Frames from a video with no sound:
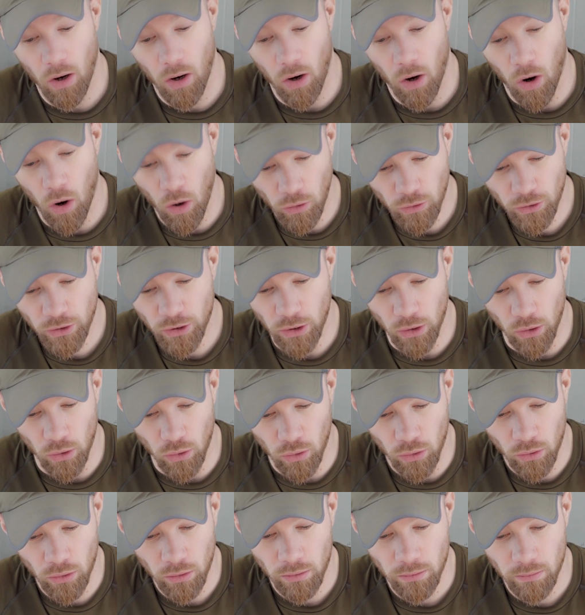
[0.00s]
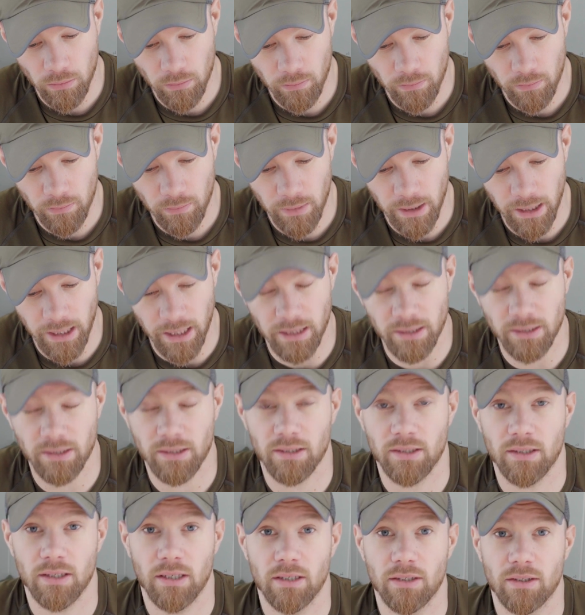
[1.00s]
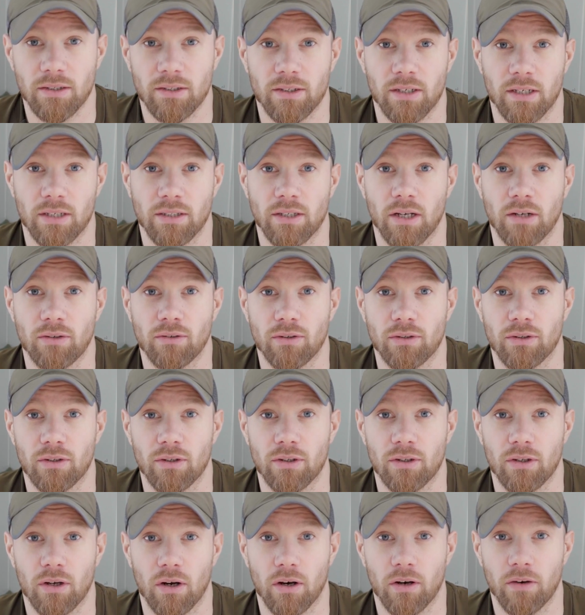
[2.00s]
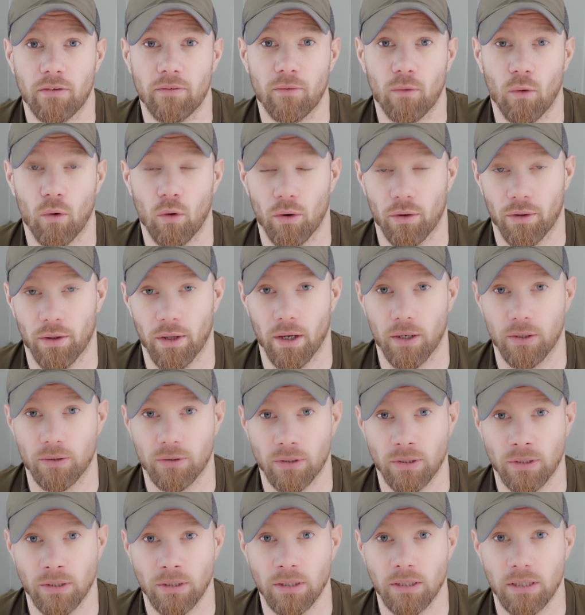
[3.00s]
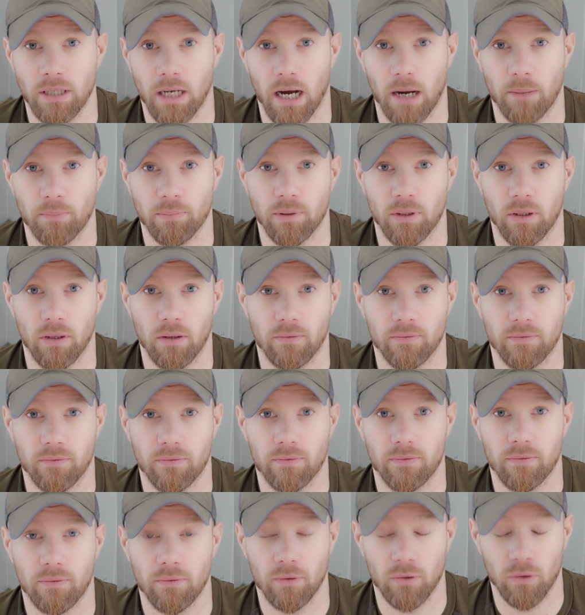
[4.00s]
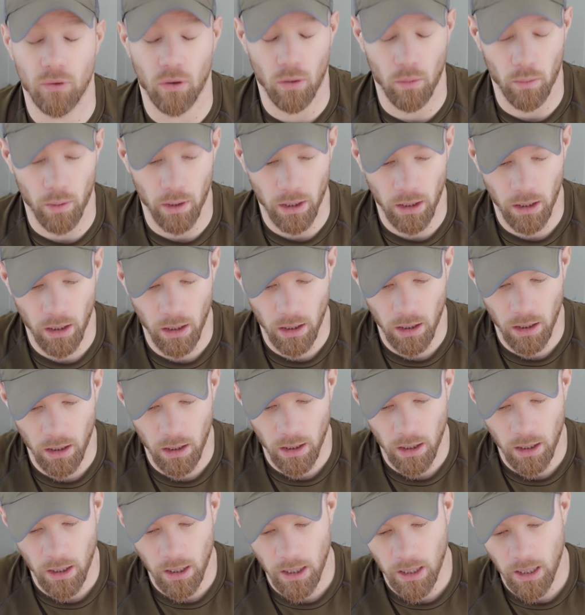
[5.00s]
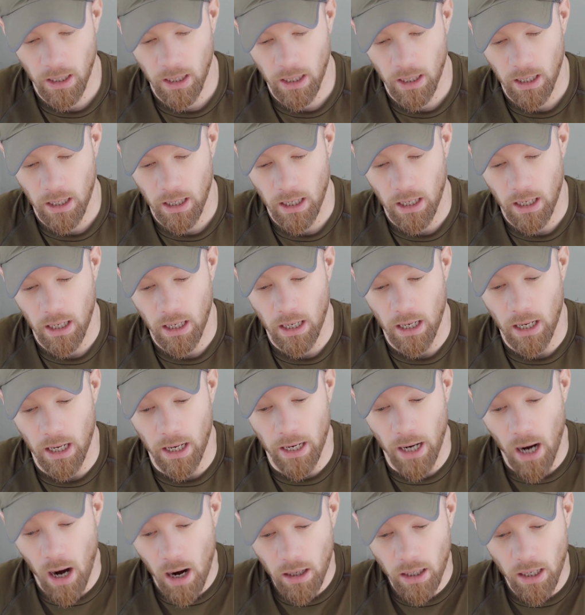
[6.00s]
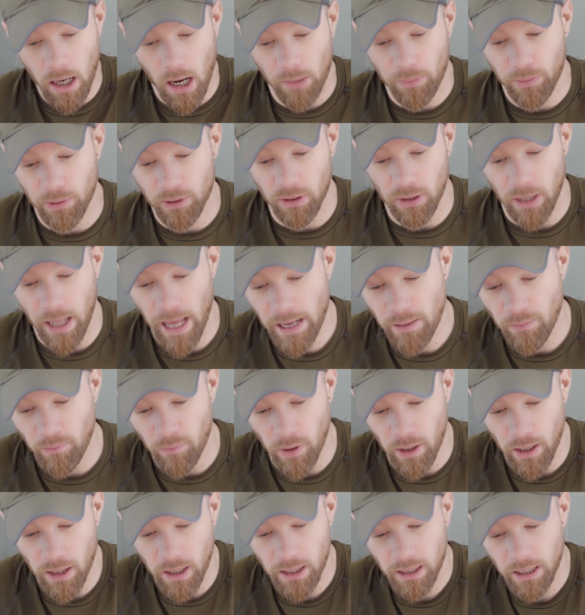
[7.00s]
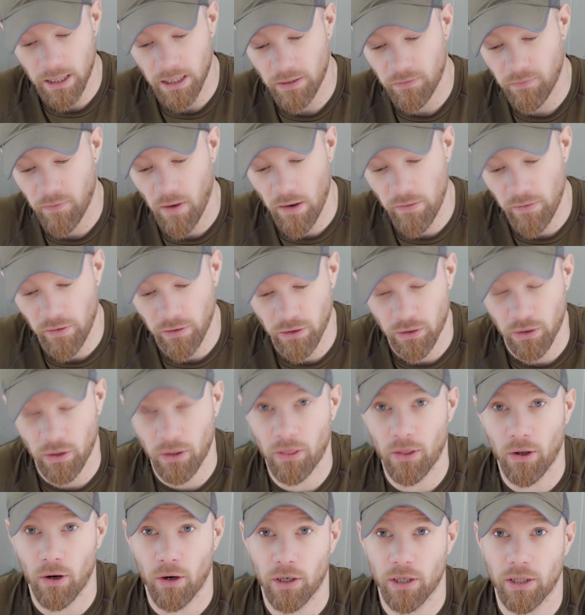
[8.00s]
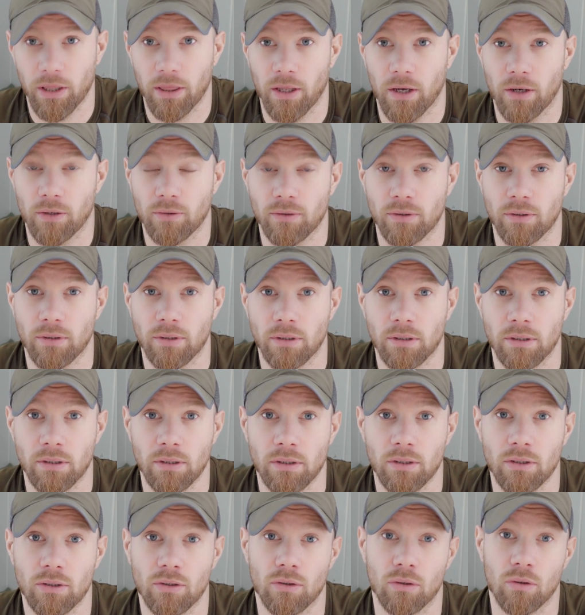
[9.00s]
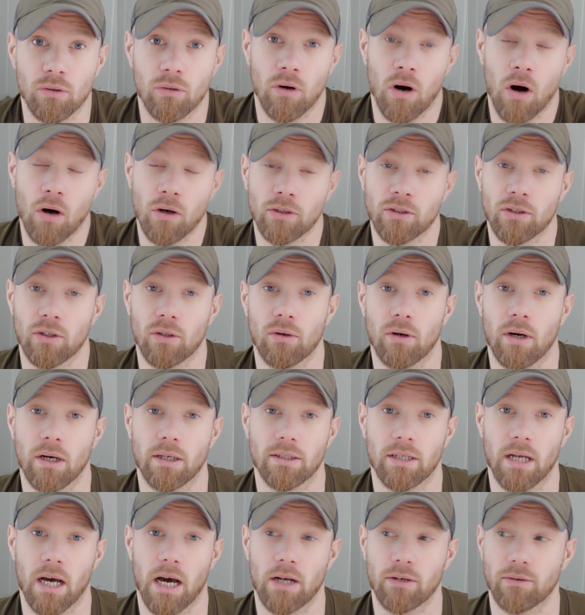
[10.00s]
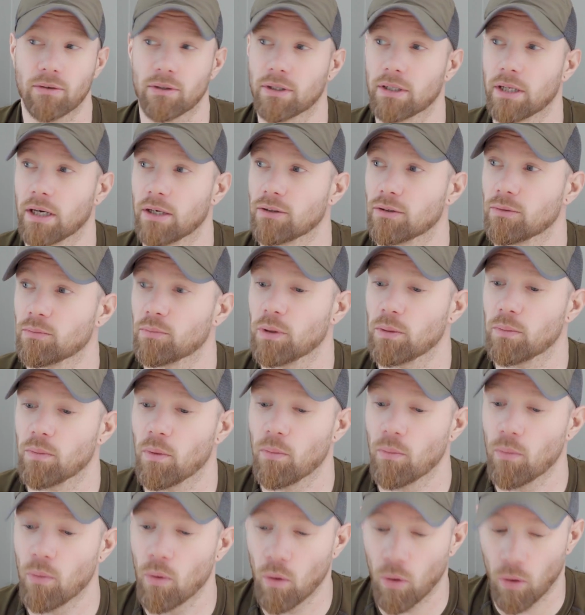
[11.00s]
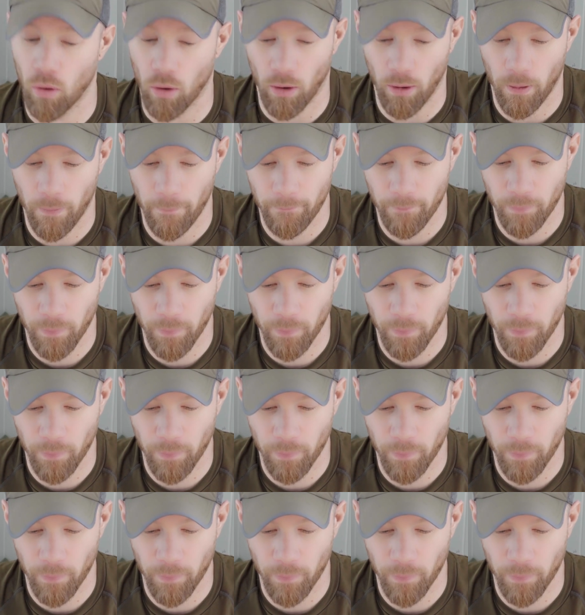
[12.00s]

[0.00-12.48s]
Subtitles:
Oslo is 634,000, the capital of Norway. And our capital, Edinburgh, is 530,000. So Oslo has 100,000 people more.